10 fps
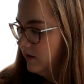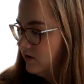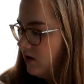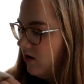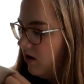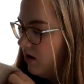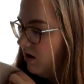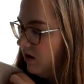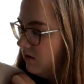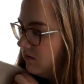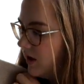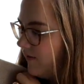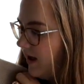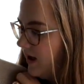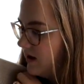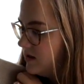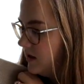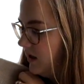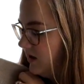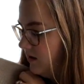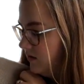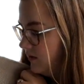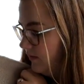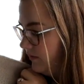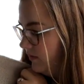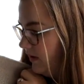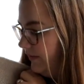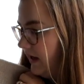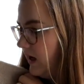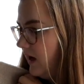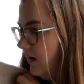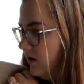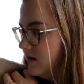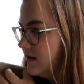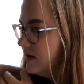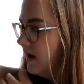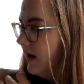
sock yarn that I've had in loads of lovely colours